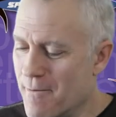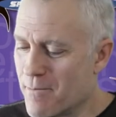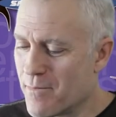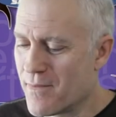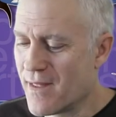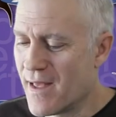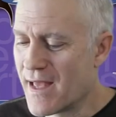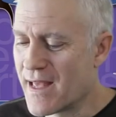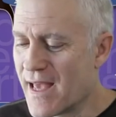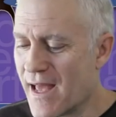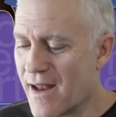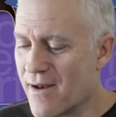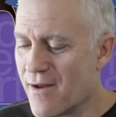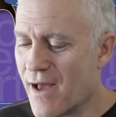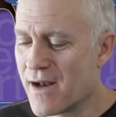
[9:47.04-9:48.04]
Um,
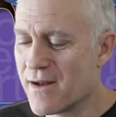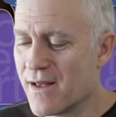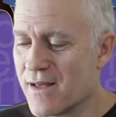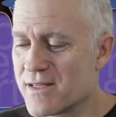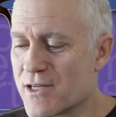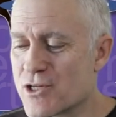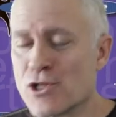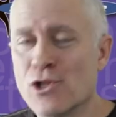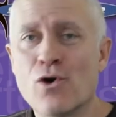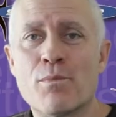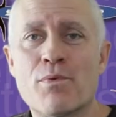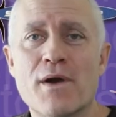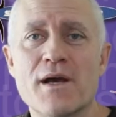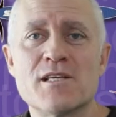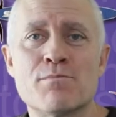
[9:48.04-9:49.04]
again, at a, such a
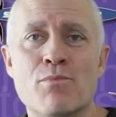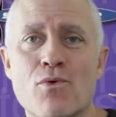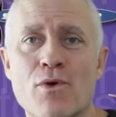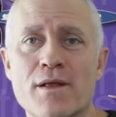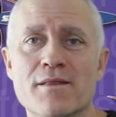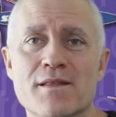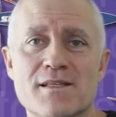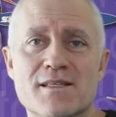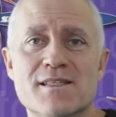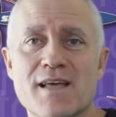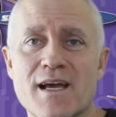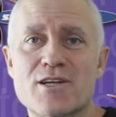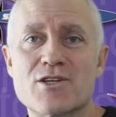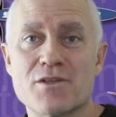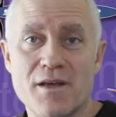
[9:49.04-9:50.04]
low price point, this
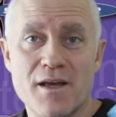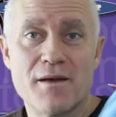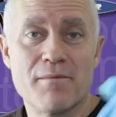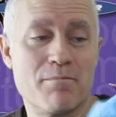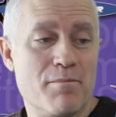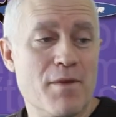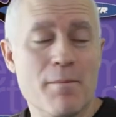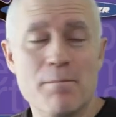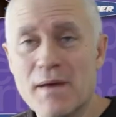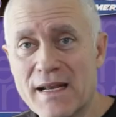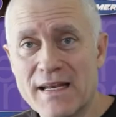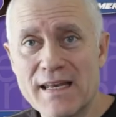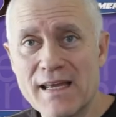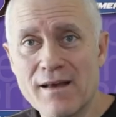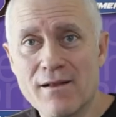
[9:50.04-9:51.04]
is actually a, a,
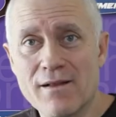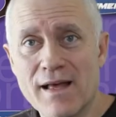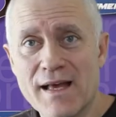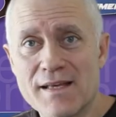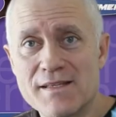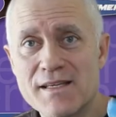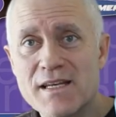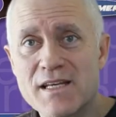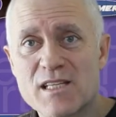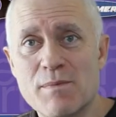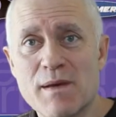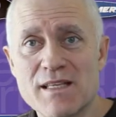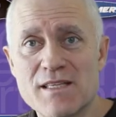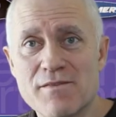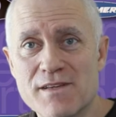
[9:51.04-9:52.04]
big deal. As
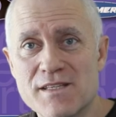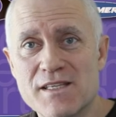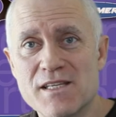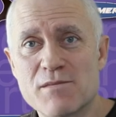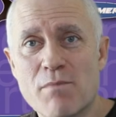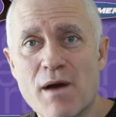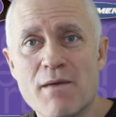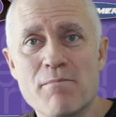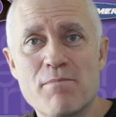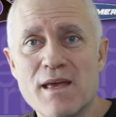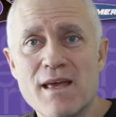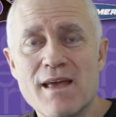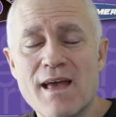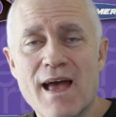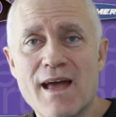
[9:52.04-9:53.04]
inexpensive as this
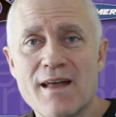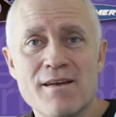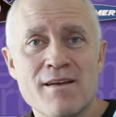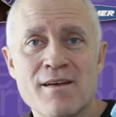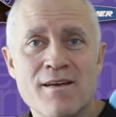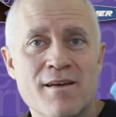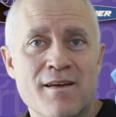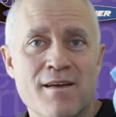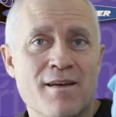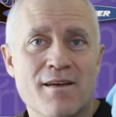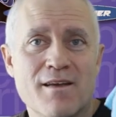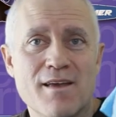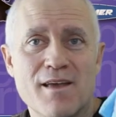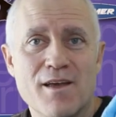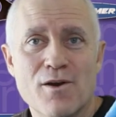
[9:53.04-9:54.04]
might be at
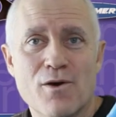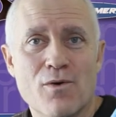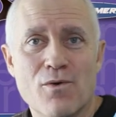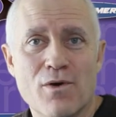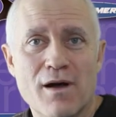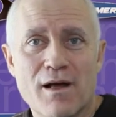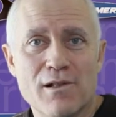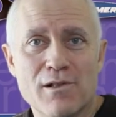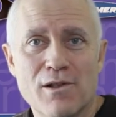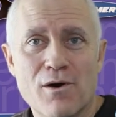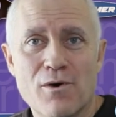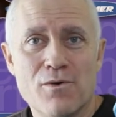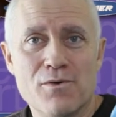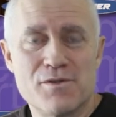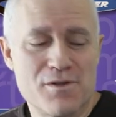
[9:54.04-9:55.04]
you know, uh,
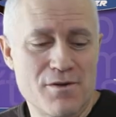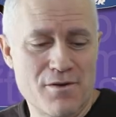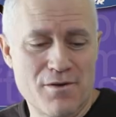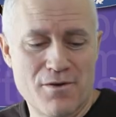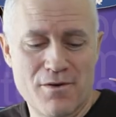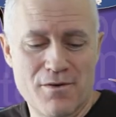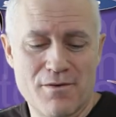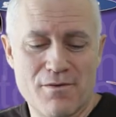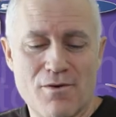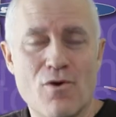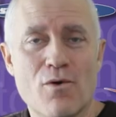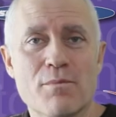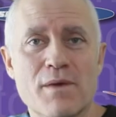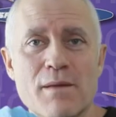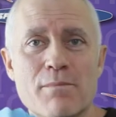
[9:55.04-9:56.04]
Lowe's or,
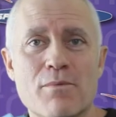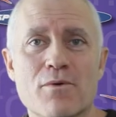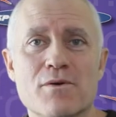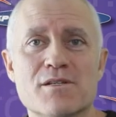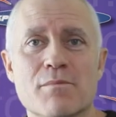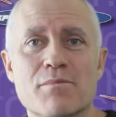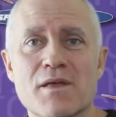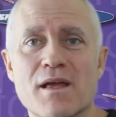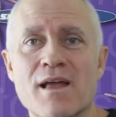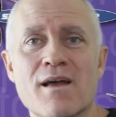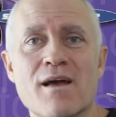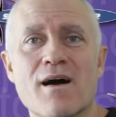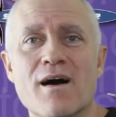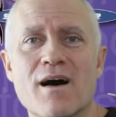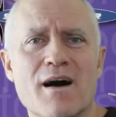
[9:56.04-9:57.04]
or, Home Depot or something,
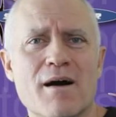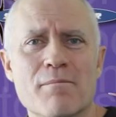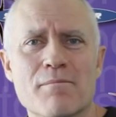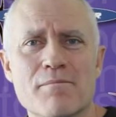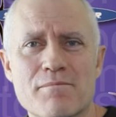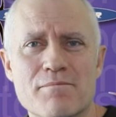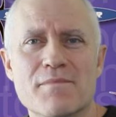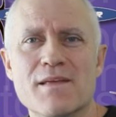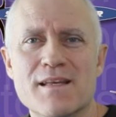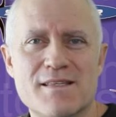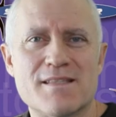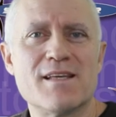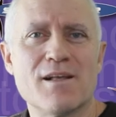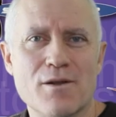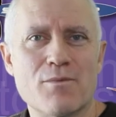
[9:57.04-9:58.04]
um,
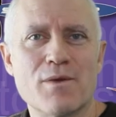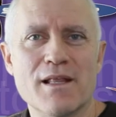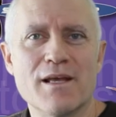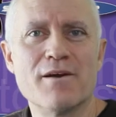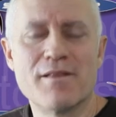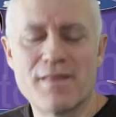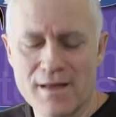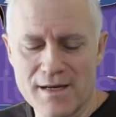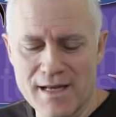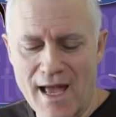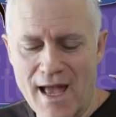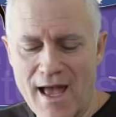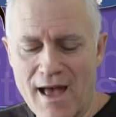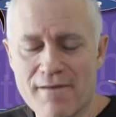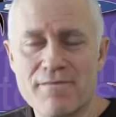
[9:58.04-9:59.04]
it's still a really good thing
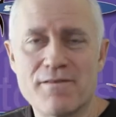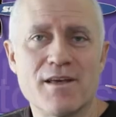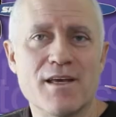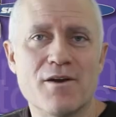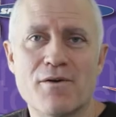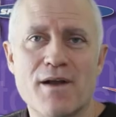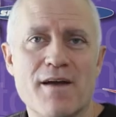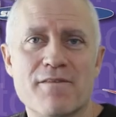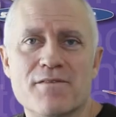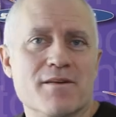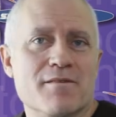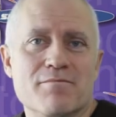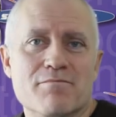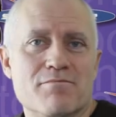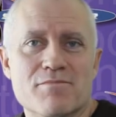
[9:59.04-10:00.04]
to have. You don't have
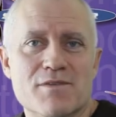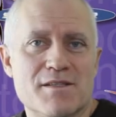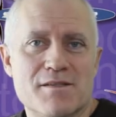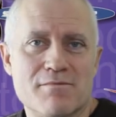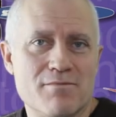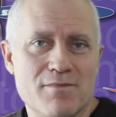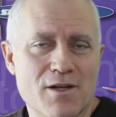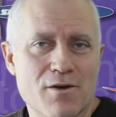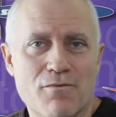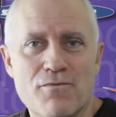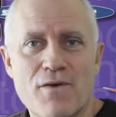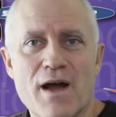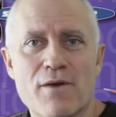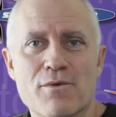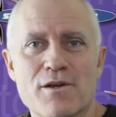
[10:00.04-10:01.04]
to, you know,
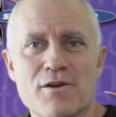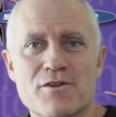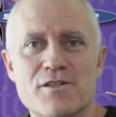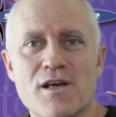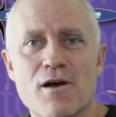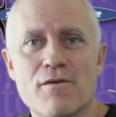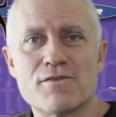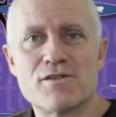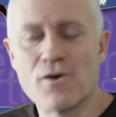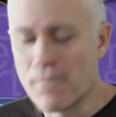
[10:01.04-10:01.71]
find one yourself.